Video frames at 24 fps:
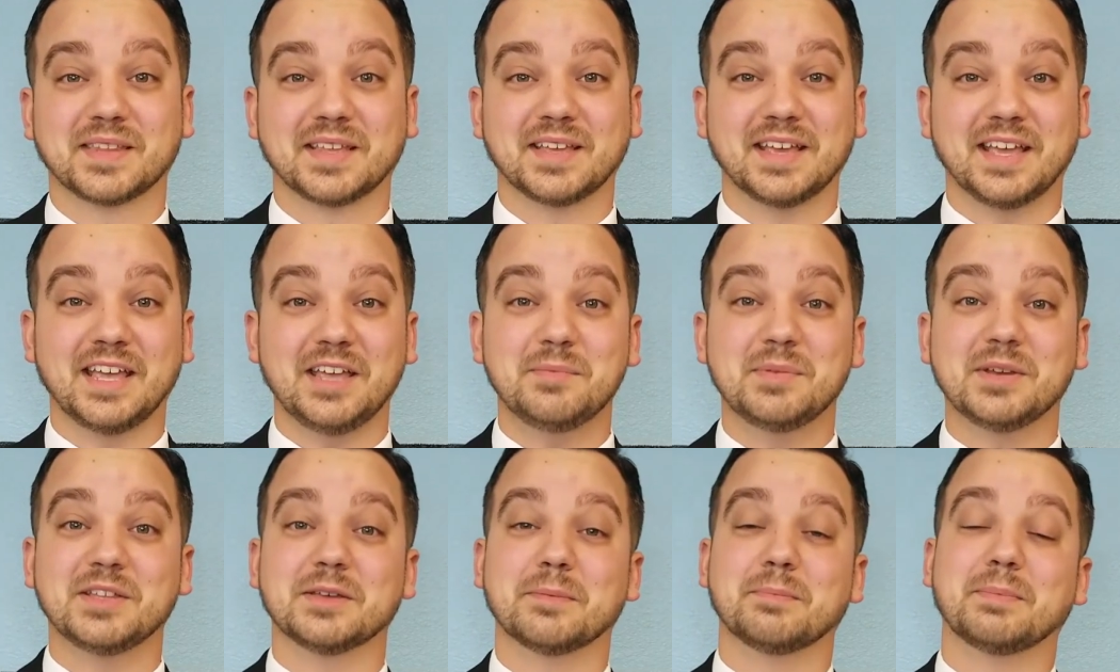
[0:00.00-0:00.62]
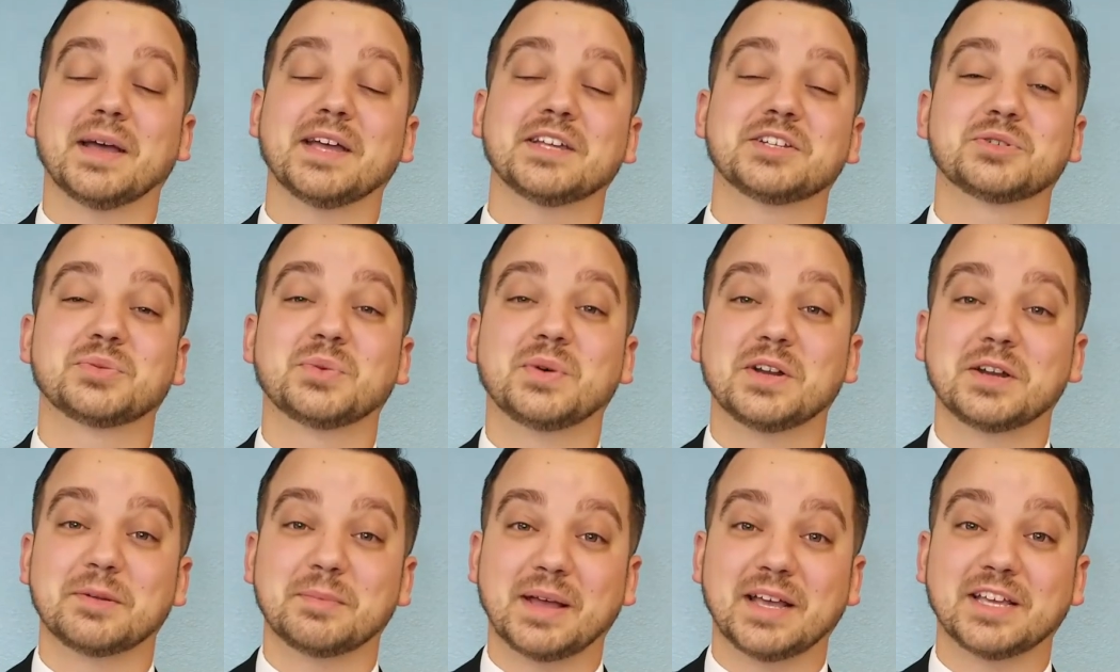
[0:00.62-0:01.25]
He'd be the best
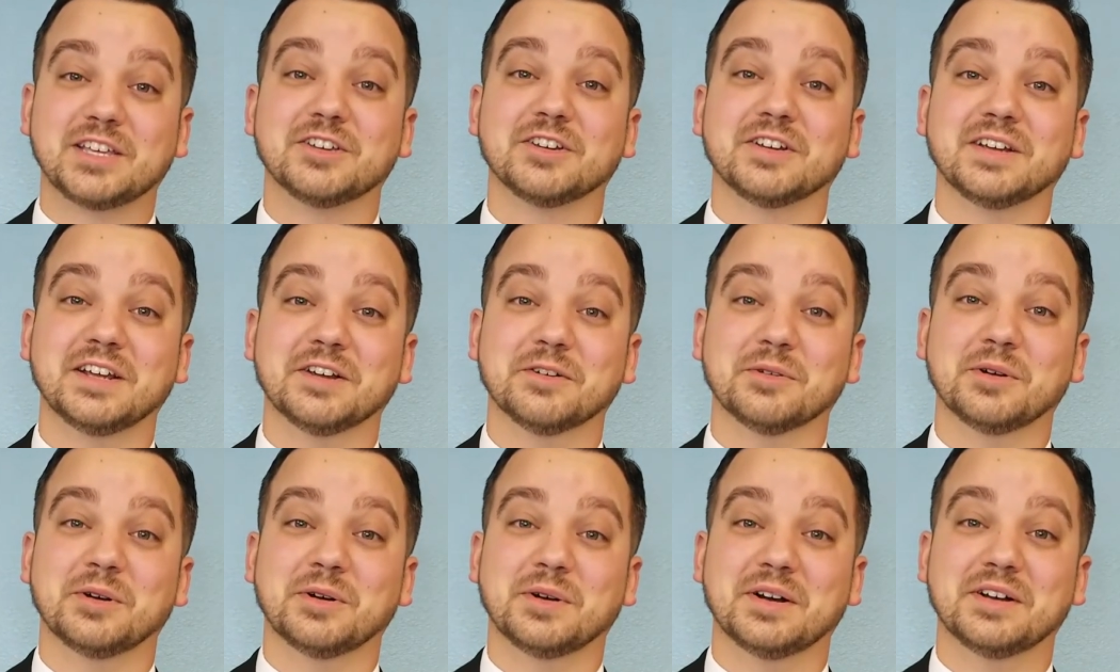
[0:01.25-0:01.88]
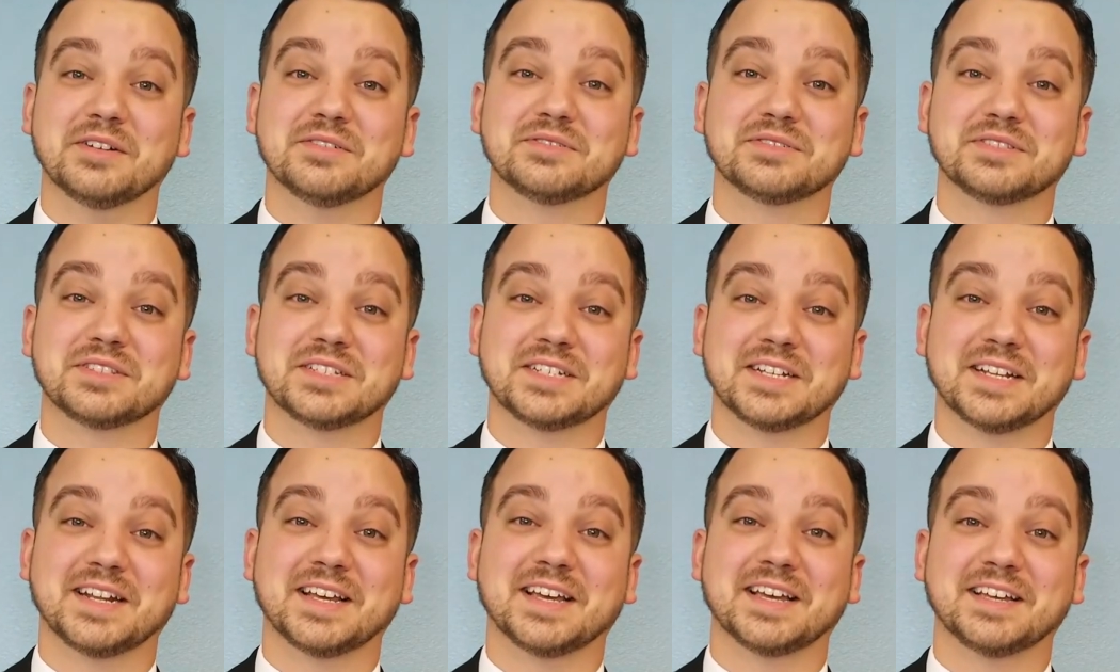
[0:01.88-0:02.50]
one to make your hero of
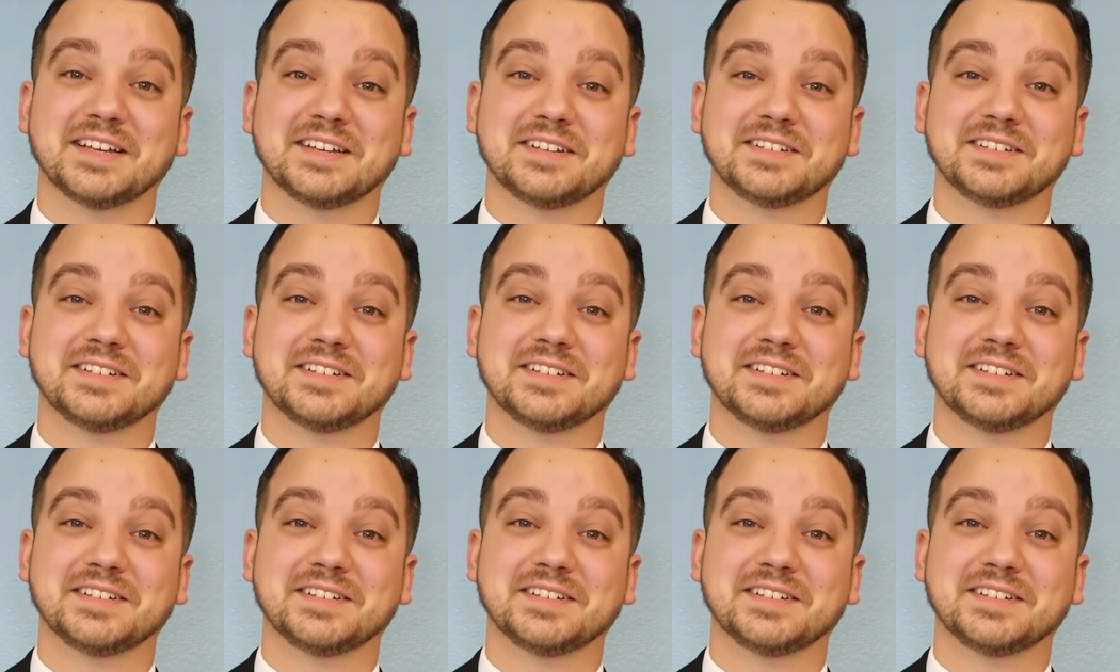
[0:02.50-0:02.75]
today.